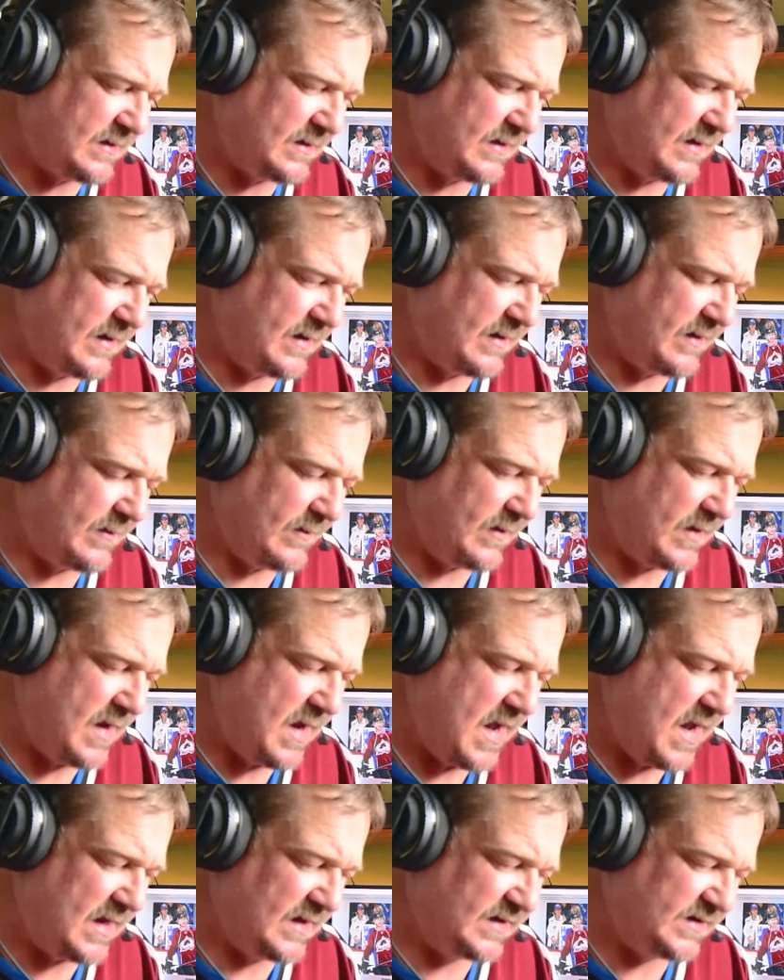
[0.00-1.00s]

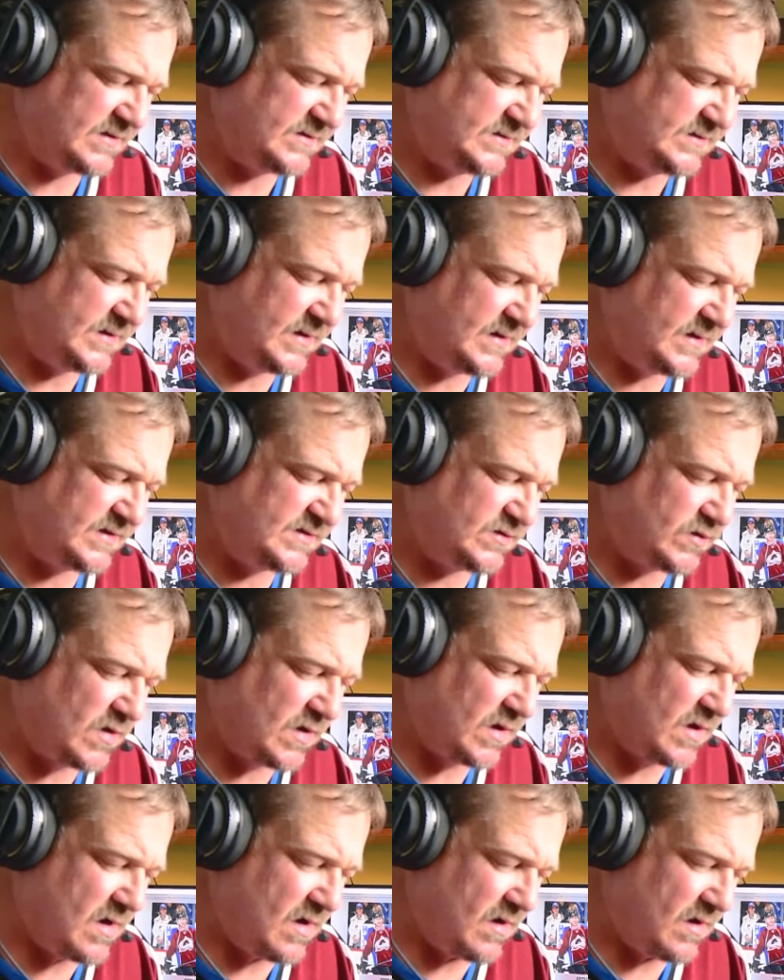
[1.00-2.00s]
and the series
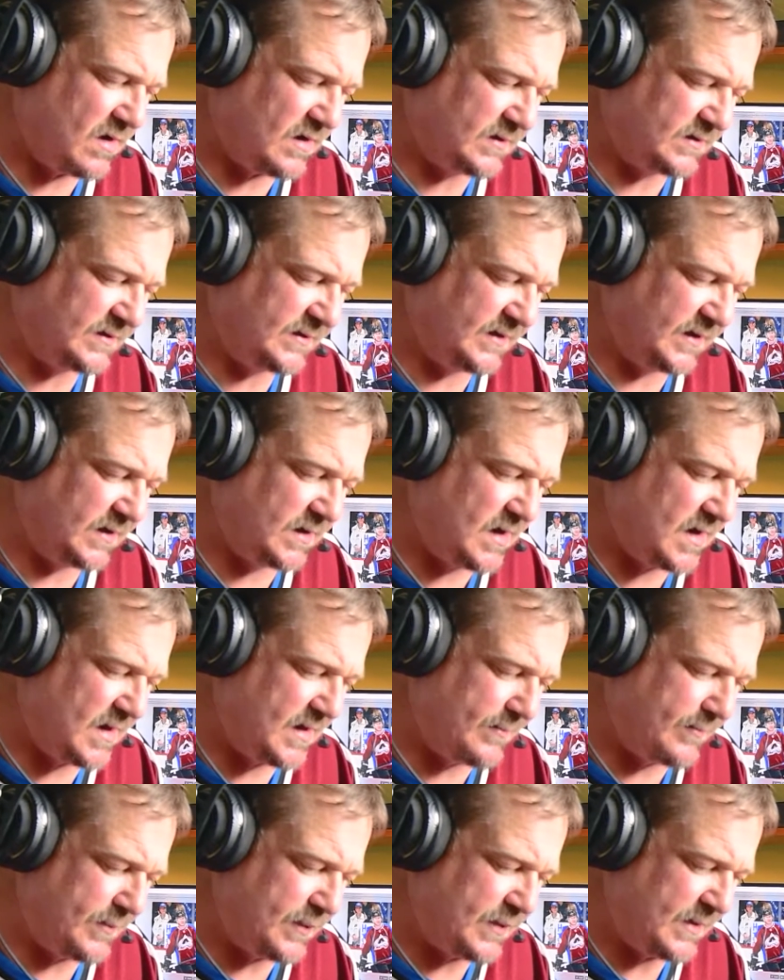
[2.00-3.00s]
were called The
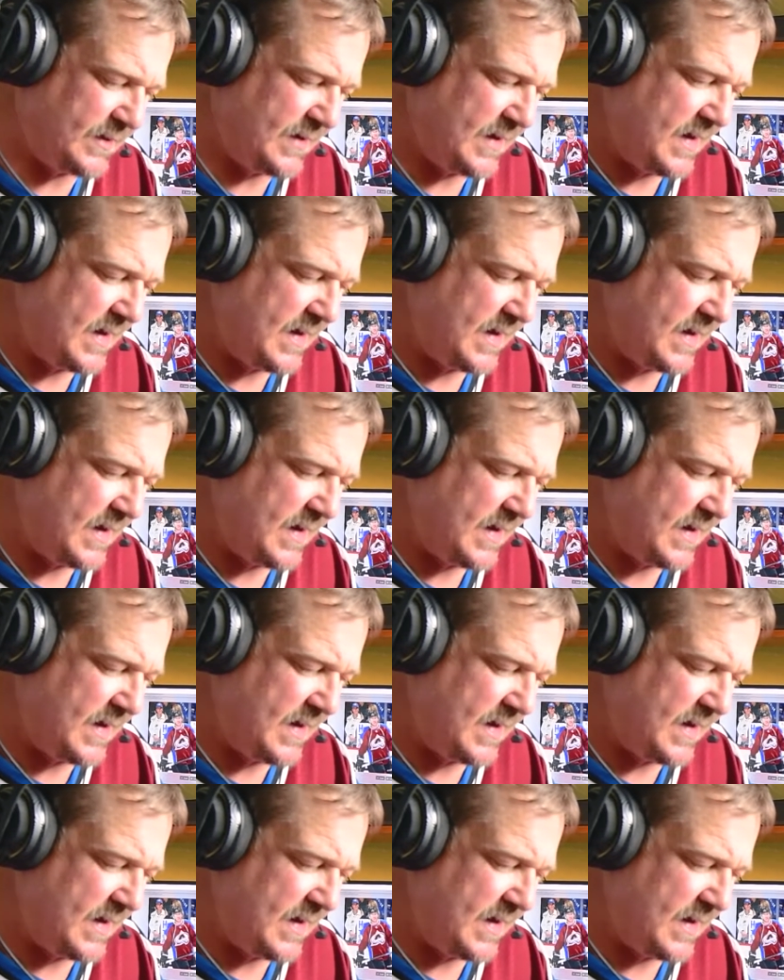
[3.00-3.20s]
Cup,